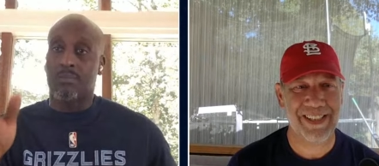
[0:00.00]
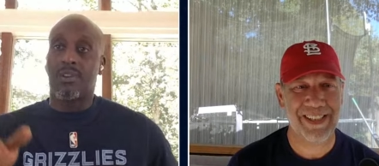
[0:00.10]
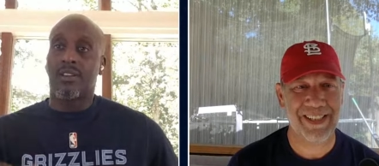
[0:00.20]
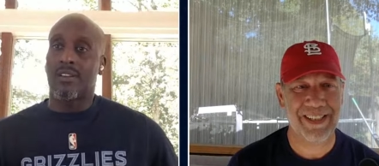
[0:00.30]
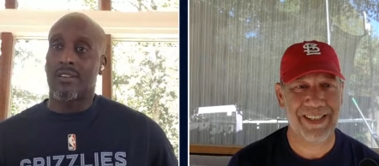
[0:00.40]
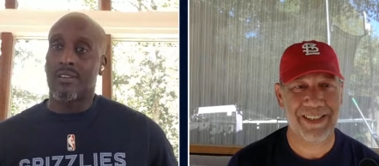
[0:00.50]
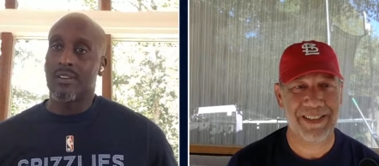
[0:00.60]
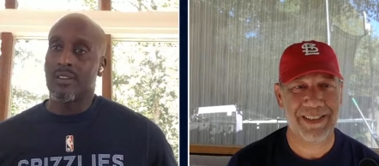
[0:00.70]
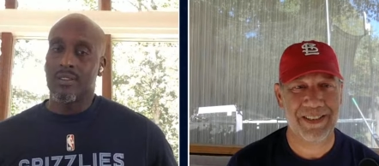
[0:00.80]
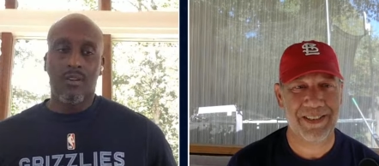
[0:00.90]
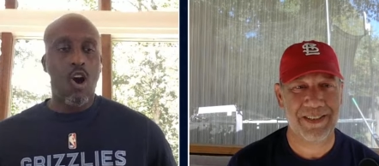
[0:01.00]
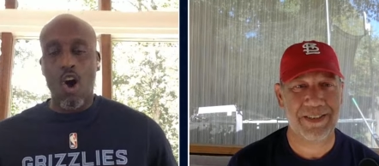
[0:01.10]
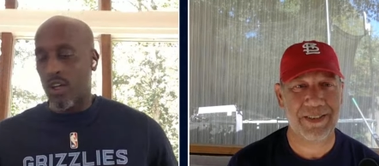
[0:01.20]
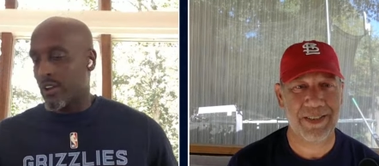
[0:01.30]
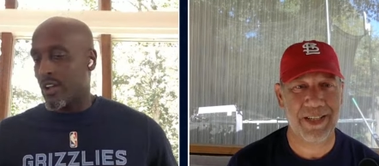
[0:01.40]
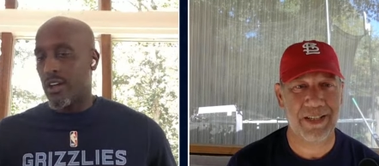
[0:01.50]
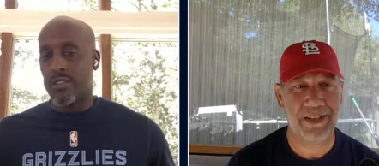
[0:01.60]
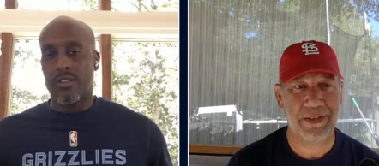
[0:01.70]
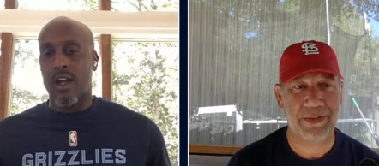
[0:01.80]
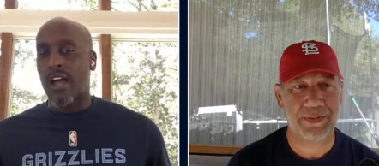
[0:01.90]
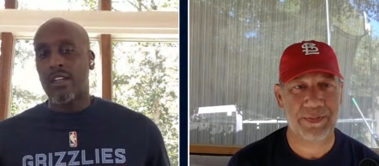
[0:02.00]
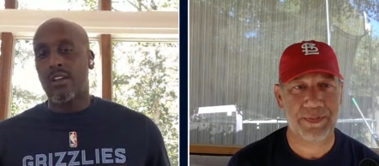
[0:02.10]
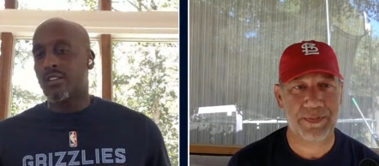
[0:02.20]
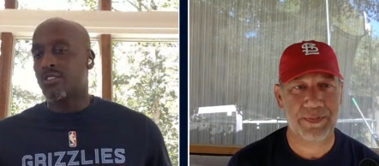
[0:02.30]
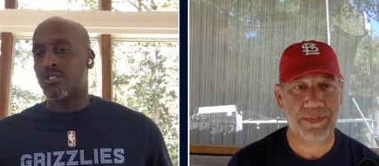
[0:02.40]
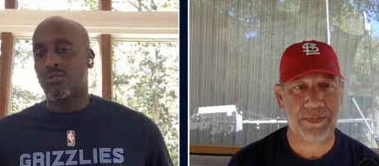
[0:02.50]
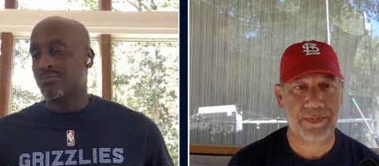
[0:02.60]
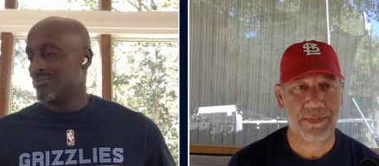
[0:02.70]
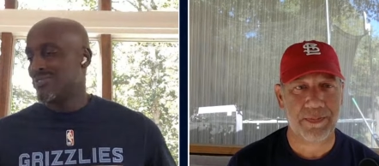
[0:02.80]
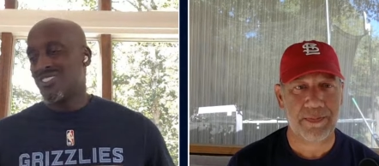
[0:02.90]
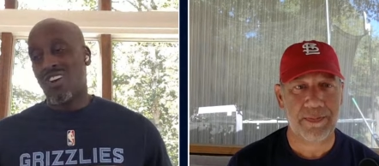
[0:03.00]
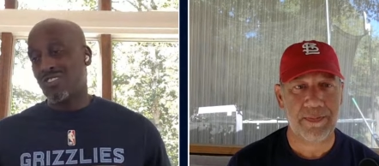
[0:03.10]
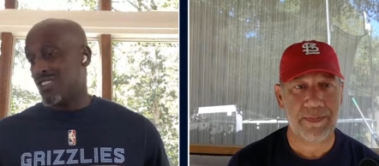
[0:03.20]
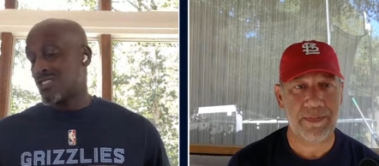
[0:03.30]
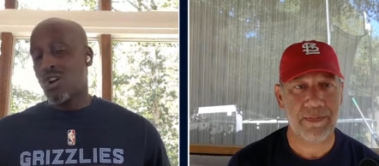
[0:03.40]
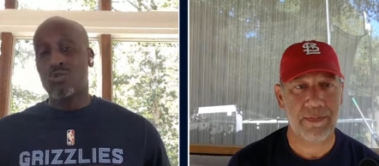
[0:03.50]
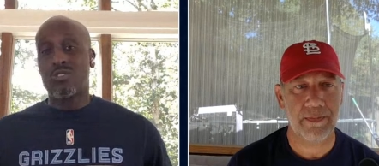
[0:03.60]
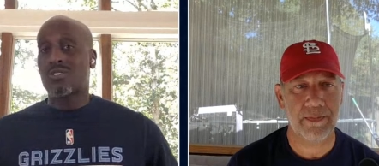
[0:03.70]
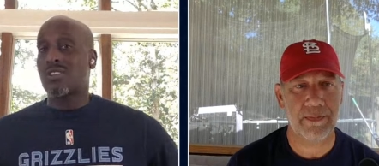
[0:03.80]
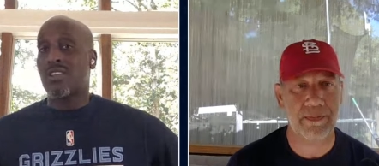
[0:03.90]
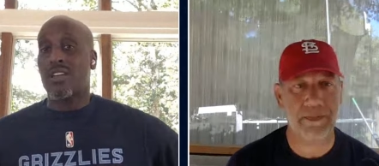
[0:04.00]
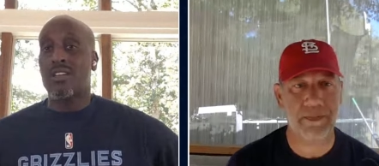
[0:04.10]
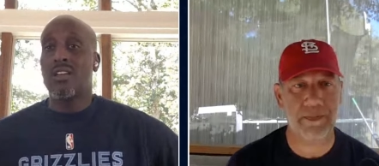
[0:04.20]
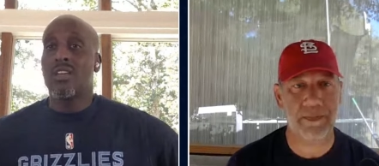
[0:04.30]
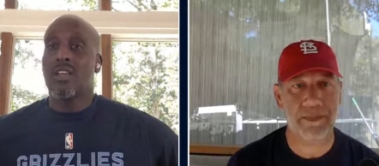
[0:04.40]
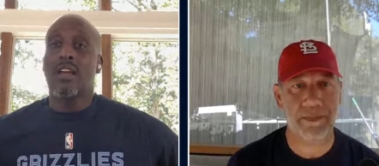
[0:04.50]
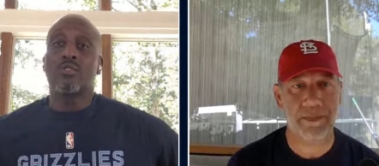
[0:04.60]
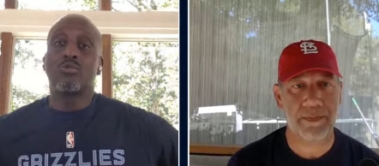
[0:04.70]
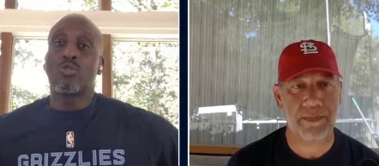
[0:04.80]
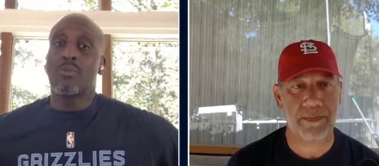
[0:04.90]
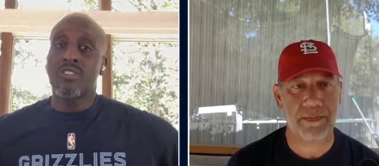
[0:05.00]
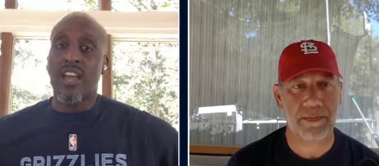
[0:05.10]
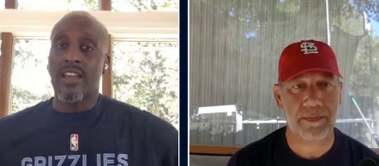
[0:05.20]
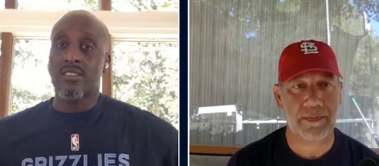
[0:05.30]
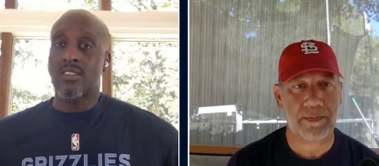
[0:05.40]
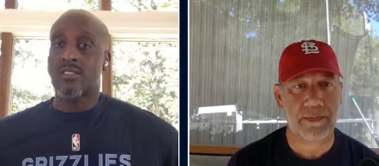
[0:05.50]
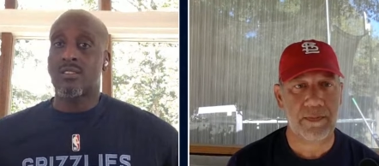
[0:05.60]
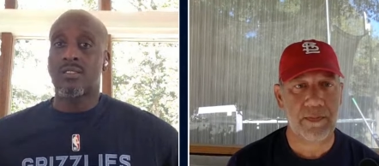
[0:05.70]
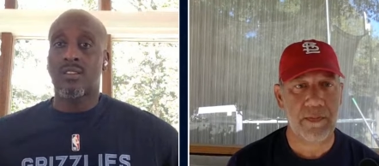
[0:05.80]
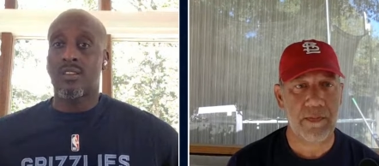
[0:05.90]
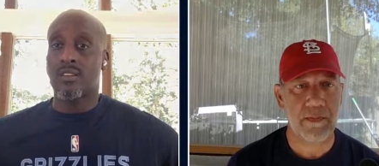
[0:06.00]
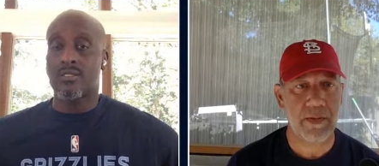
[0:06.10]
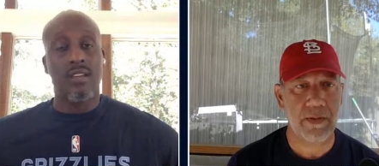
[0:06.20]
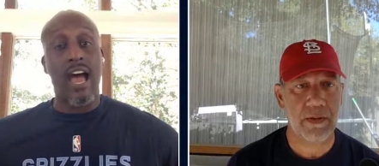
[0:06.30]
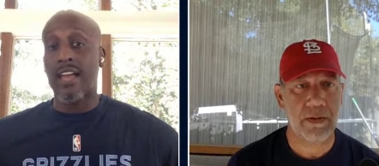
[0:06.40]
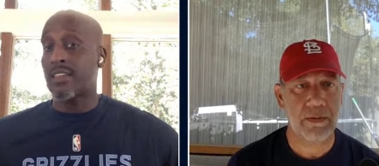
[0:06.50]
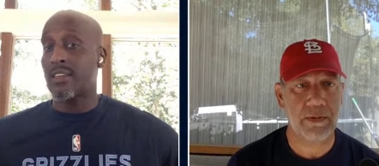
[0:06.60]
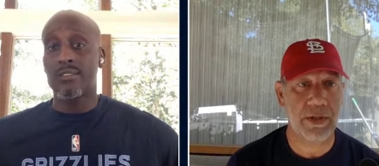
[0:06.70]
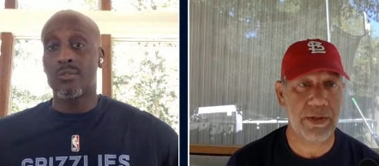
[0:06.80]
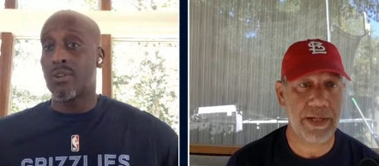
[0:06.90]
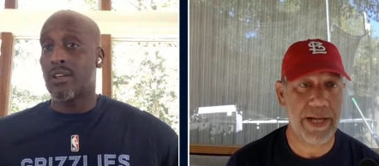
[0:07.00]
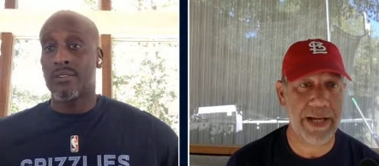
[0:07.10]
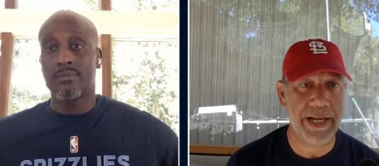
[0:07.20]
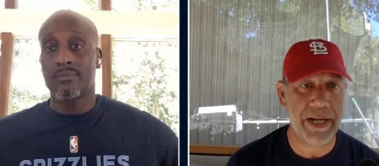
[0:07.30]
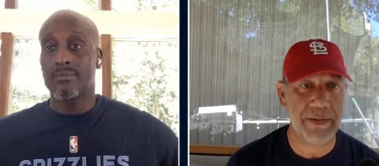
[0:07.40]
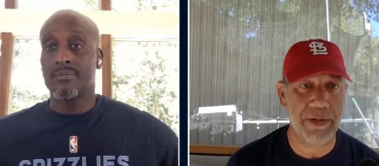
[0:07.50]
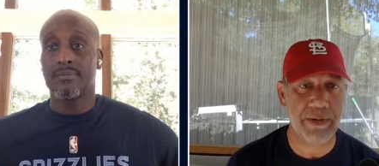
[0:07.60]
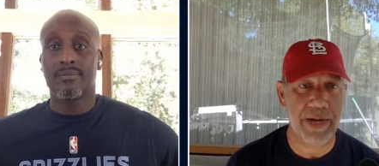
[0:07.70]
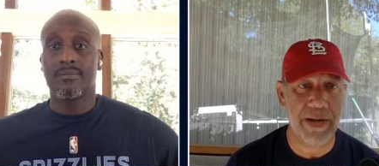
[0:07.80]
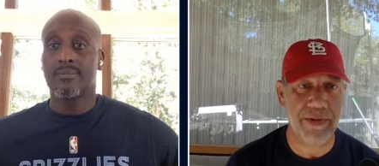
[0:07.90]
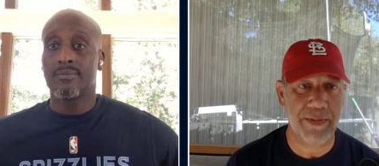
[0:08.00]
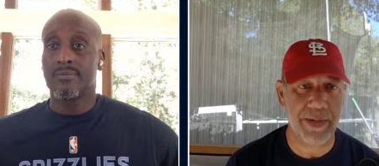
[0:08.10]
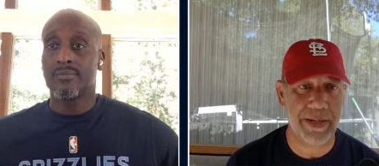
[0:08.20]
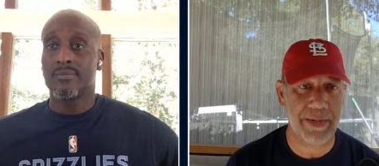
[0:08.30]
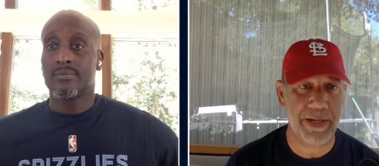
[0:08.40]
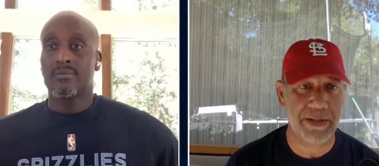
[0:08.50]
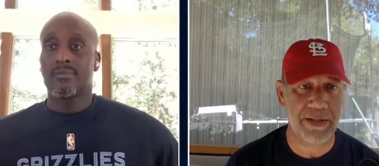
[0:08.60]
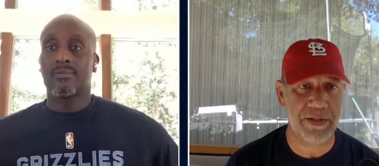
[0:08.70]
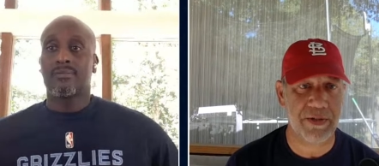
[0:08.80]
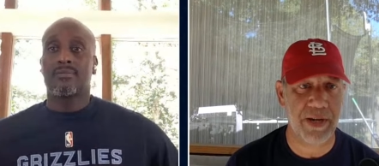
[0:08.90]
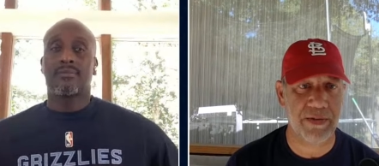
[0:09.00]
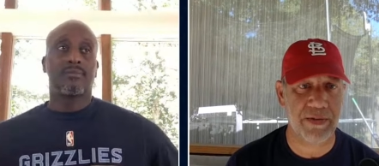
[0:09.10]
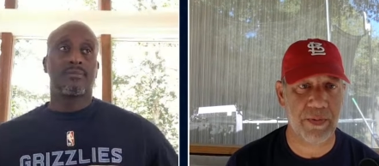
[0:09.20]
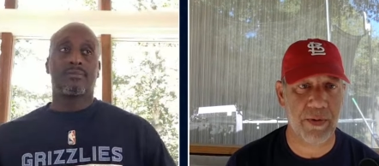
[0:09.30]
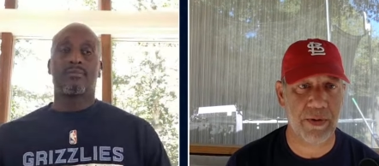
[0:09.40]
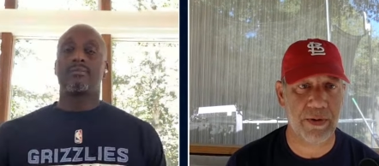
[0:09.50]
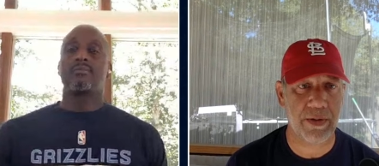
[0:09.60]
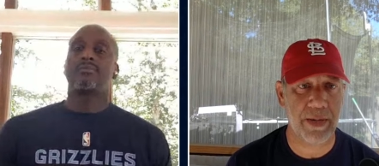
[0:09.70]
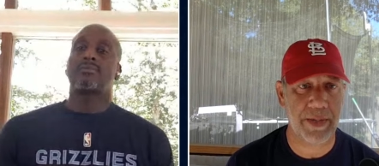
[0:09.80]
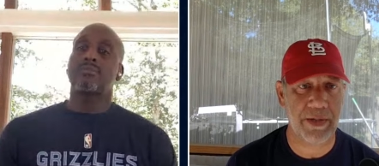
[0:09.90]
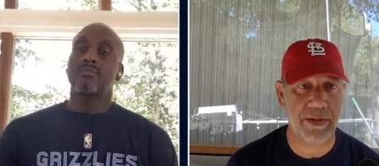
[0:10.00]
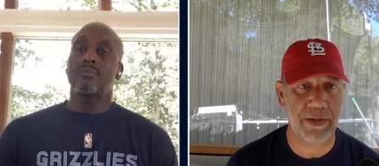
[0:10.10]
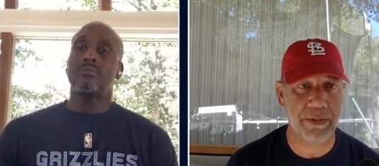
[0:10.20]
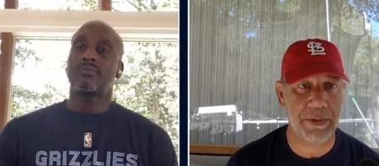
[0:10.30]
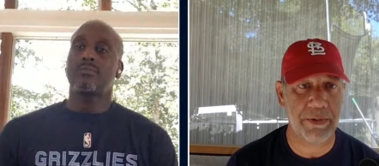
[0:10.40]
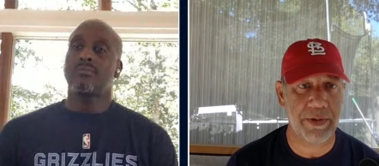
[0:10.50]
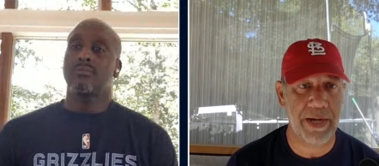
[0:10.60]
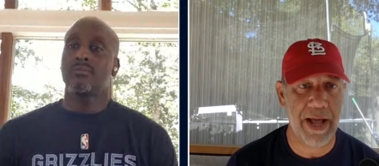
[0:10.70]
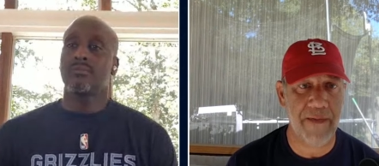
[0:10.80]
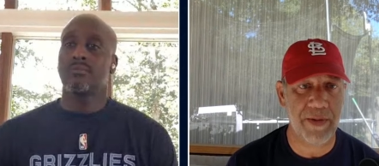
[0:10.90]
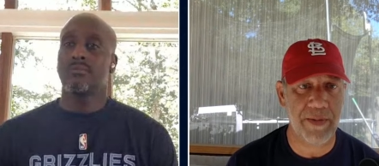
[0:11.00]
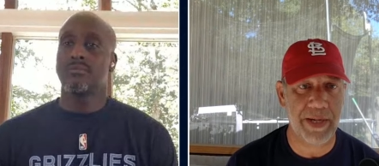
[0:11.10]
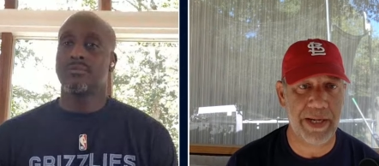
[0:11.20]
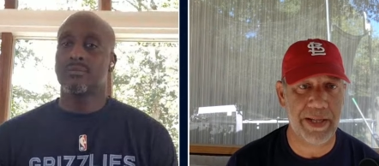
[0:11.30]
Speaker 1: to be there. All yeah. of the other I couldn't do. These coaches today, you gotta do too much ass kissing
Speaker 2: to kids. I can't. Dude, and now you gotta recruit everybody because of the transfer portal. I mean, you're you're recruiting everybody in the